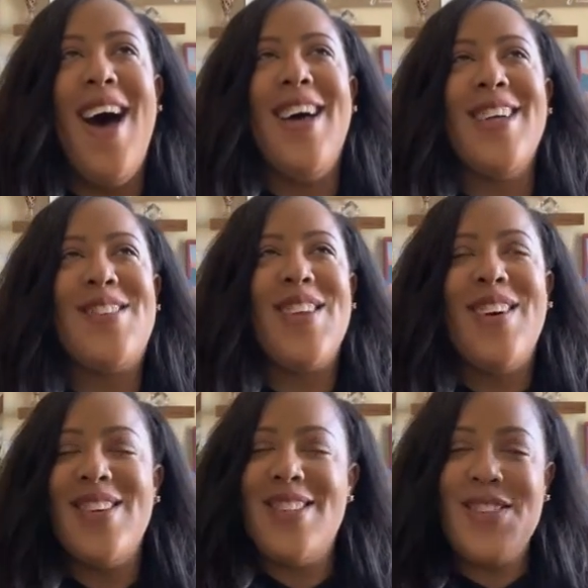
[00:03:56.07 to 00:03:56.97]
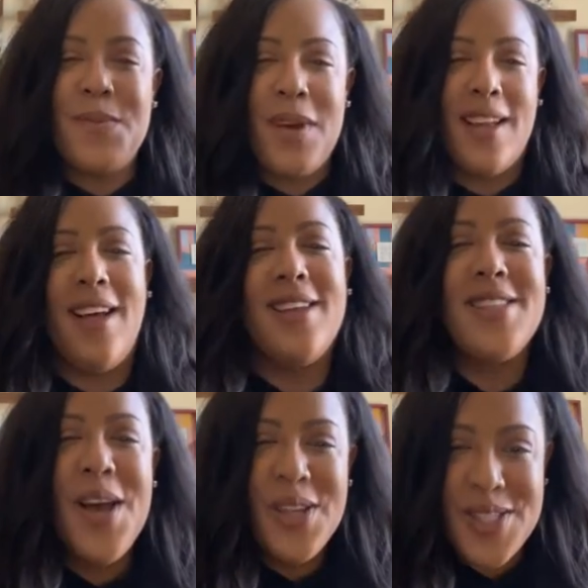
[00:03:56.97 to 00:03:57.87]
that's what I always do in my class.
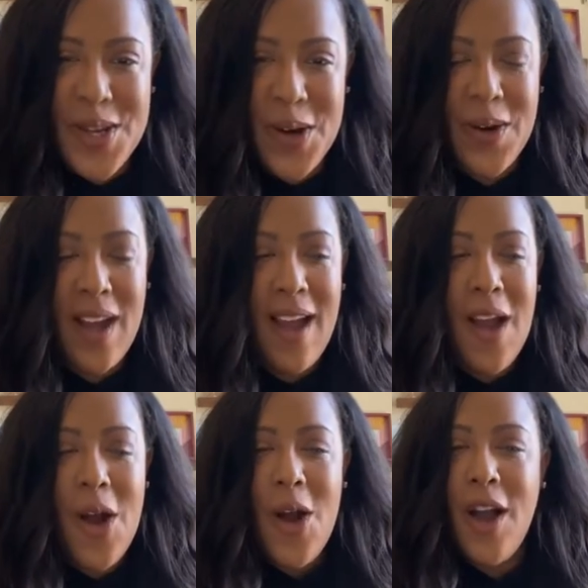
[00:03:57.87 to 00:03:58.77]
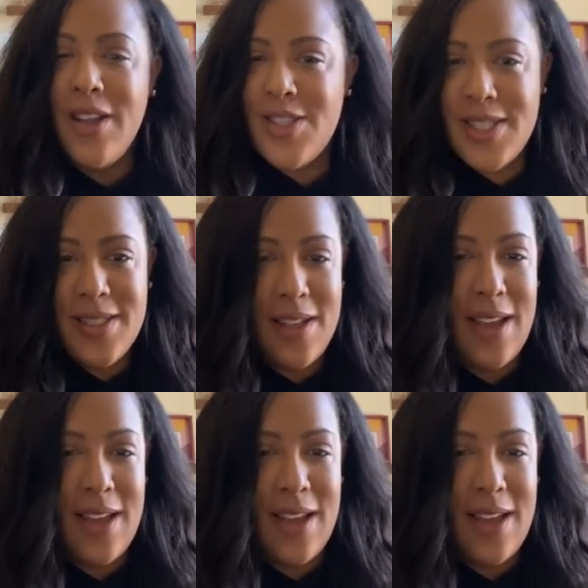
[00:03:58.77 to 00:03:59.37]
So just